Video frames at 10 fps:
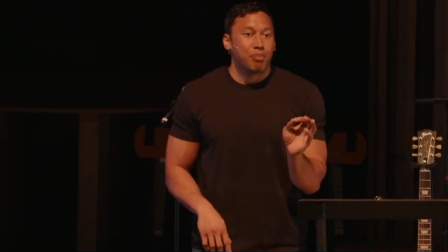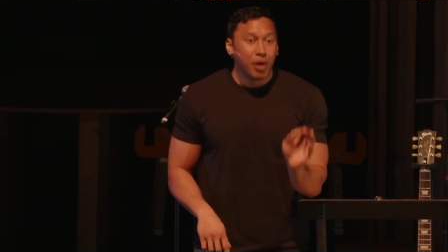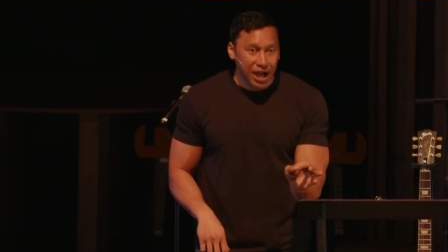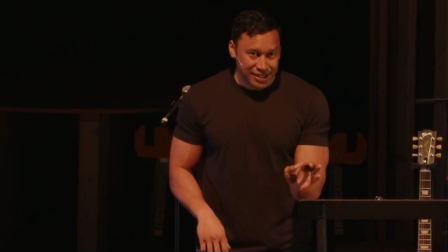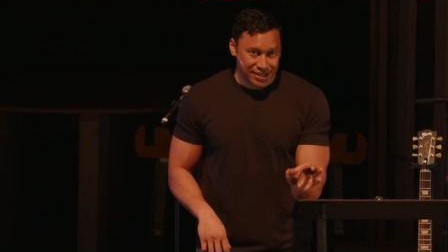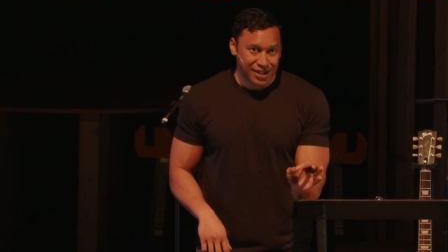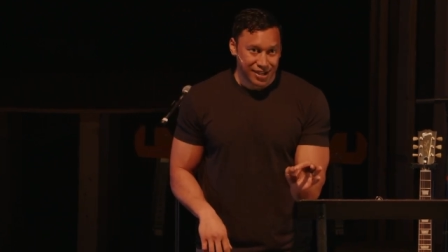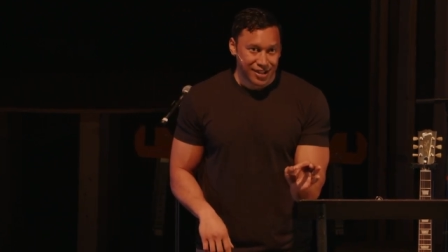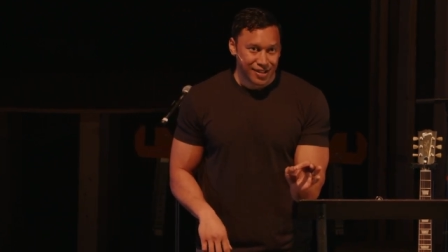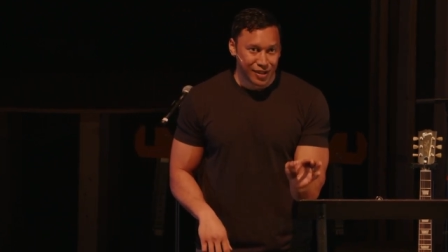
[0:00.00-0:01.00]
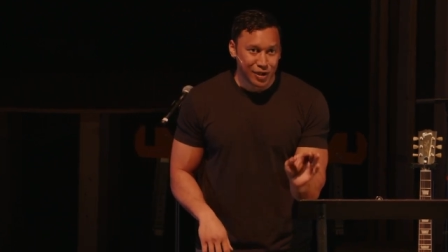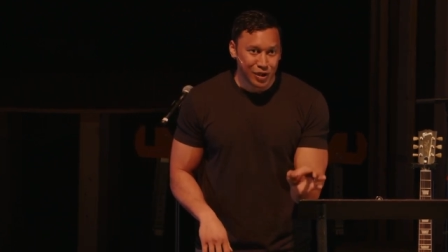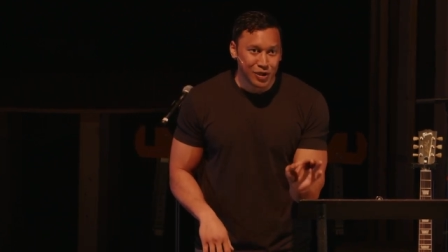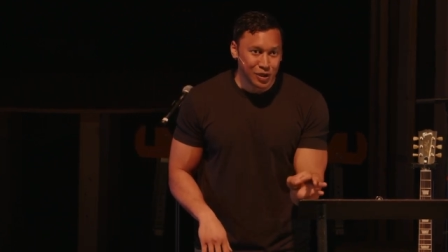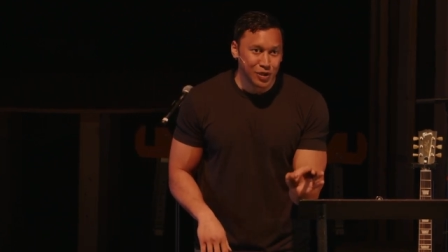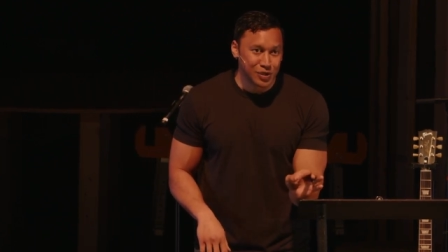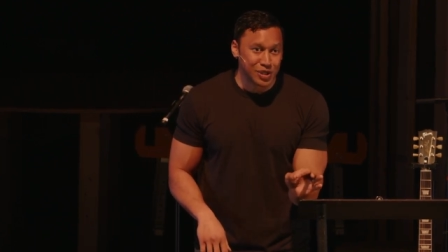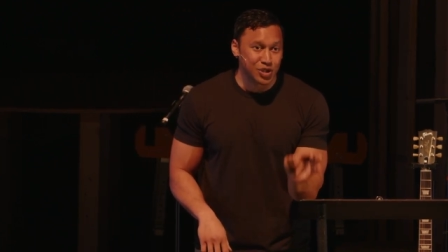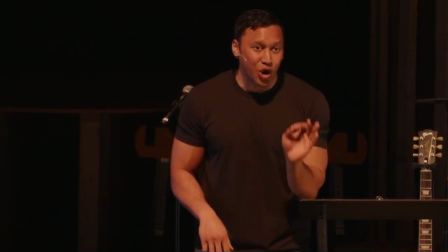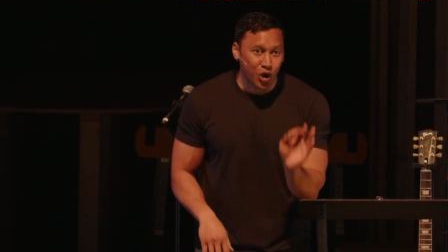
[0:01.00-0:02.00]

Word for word: But the good news is